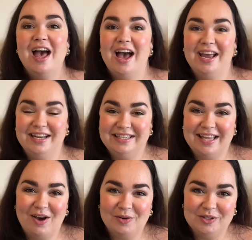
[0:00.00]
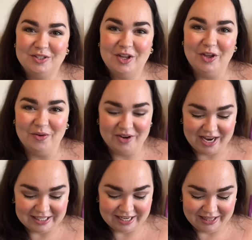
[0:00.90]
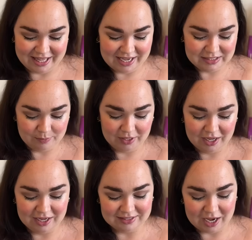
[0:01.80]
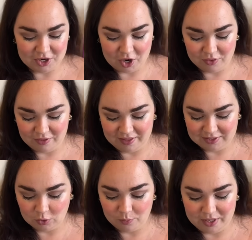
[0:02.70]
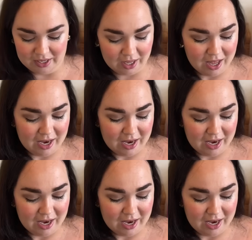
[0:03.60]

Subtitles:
I need to get on to knitting this because I know that this will be